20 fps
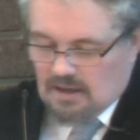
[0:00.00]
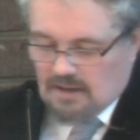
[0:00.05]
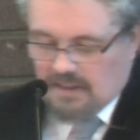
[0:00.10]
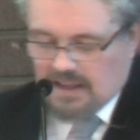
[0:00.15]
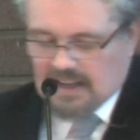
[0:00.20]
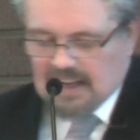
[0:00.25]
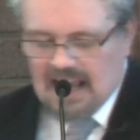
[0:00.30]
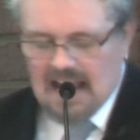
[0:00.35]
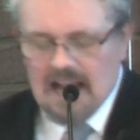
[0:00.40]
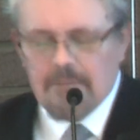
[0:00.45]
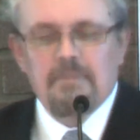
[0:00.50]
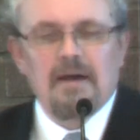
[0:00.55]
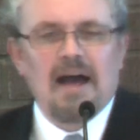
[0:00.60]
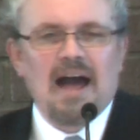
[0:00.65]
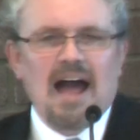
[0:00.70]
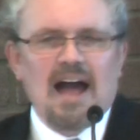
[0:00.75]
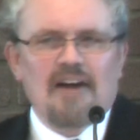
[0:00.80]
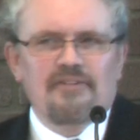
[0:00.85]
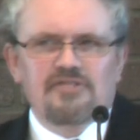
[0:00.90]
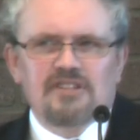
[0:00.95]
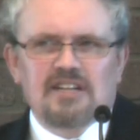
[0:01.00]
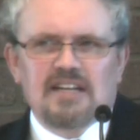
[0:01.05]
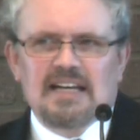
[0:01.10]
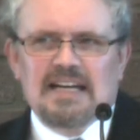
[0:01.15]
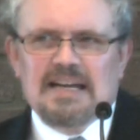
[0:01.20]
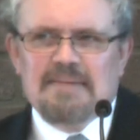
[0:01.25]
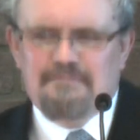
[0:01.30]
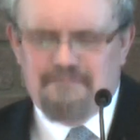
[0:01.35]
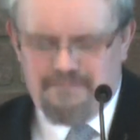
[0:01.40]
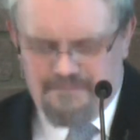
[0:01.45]
They came after
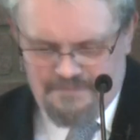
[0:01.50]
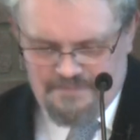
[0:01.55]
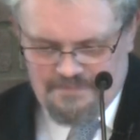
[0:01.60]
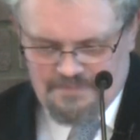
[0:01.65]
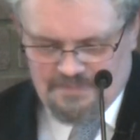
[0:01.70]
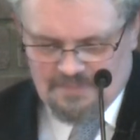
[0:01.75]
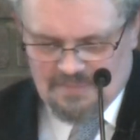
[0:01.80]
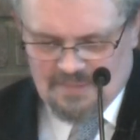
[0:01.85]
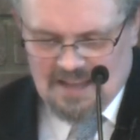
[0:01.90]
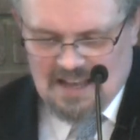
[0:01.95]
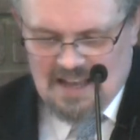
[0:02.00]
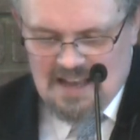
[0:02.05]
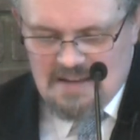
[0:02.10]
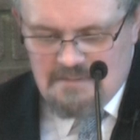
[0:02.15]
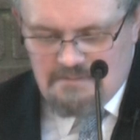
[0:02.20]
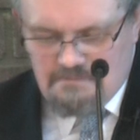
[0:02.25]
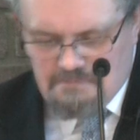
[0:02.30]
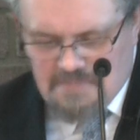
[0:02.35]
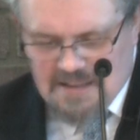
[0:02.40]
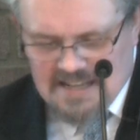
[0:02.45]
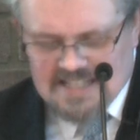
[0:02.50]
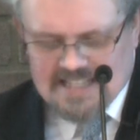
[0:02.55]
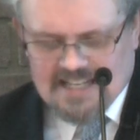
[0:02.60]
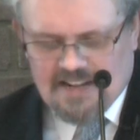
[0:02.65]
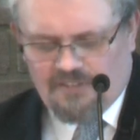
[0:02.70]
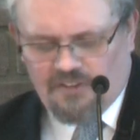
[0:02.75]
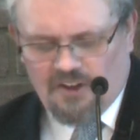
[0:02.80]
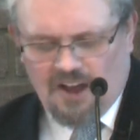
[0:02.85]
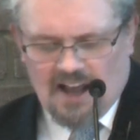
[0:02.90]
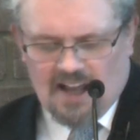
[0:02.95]
him,
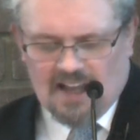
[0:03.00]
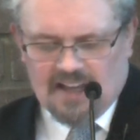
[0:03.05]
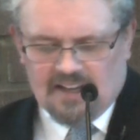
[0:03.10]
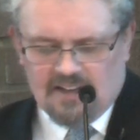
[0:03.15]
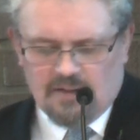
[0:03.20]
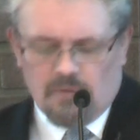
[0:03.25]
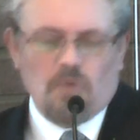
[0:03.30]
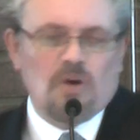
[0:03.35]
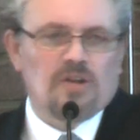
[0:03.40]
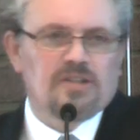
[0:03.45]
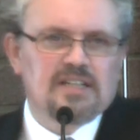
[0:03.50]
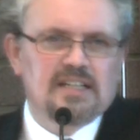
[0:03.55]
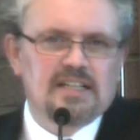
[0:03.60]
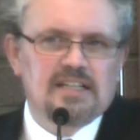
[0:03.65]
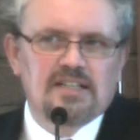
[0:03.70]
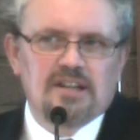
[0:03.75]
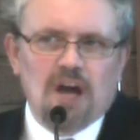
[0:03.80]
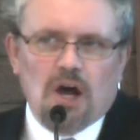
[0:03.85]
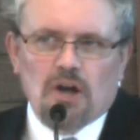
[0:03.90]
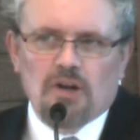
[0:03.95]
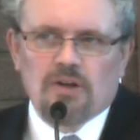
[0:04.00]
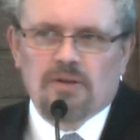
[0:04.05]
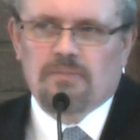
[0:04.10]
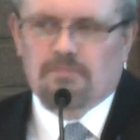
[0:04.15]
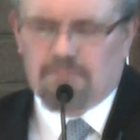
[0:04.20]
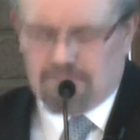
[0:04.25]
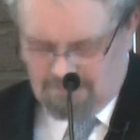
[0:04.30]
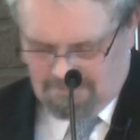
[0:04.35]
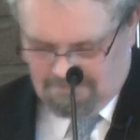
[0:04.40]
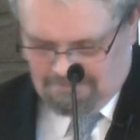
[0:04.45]
mystified at what he'd
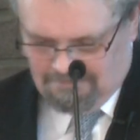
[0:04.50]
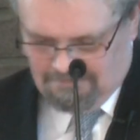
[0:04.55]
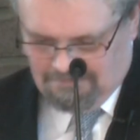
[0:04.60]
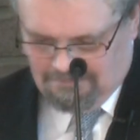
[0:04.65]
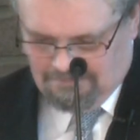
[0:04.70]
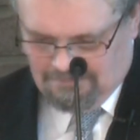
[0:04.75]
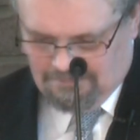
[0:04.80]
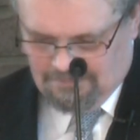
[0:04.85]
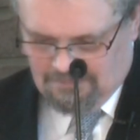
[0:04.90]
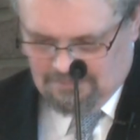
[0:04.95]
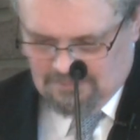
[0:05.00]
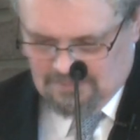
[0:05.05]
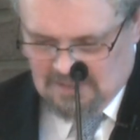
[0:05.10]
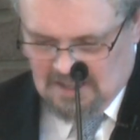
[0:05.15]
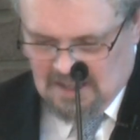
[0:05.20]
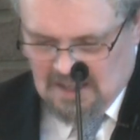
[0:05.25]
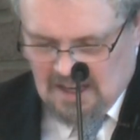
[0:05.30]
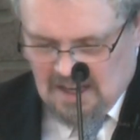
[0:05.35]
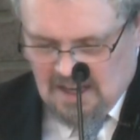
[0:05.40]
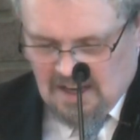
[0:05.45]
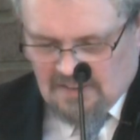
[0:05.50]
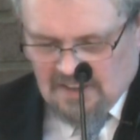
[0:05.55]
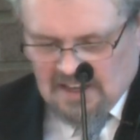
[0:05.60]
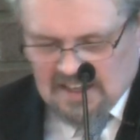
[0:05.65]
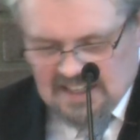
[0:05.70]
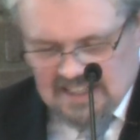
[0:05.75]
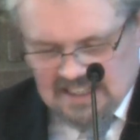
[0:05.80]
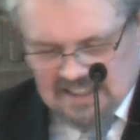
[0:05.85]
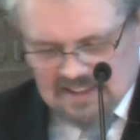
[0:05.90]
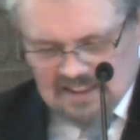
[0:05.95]
done.
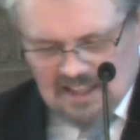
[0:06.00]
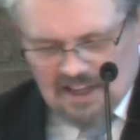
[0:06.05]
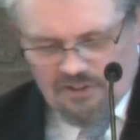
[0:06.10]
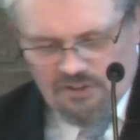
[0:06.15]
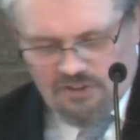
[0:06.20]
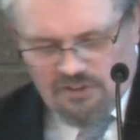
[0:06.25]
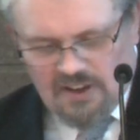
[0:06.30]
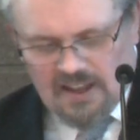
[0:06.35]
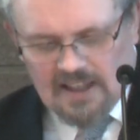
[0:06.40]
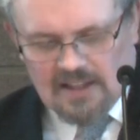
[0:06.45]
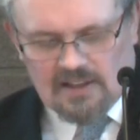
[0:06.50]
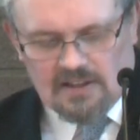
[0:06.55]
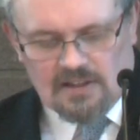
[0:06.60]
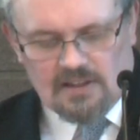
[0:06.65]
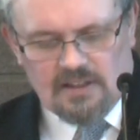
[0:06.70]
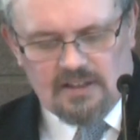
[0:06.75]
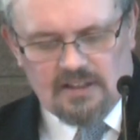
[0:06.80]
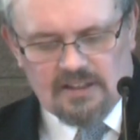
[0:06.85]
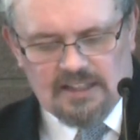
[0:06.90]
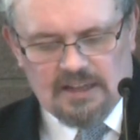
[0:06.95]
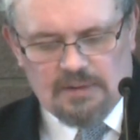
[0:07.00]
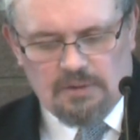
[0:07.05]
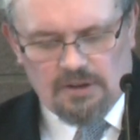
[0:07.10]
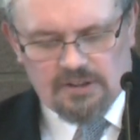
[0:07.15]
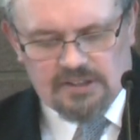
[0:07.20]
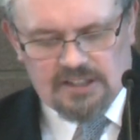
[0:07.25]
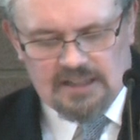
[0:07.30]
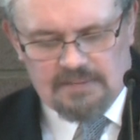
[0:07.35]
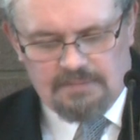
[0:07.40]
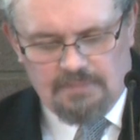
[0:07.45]
They'd eaten their fill and they
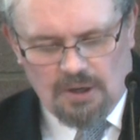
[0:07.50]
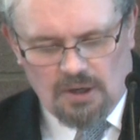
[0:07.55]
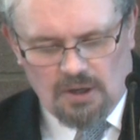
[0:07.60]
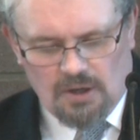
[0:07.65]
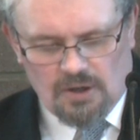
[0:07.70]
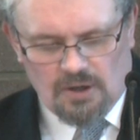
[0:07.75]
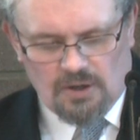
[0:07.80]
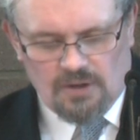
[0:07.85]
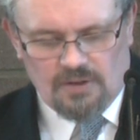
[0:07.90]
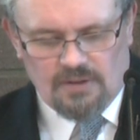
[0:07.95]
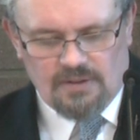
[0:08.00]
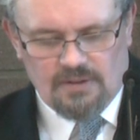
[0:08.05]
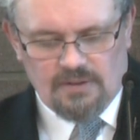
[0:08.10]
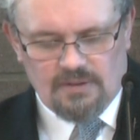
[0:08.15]
wanted more.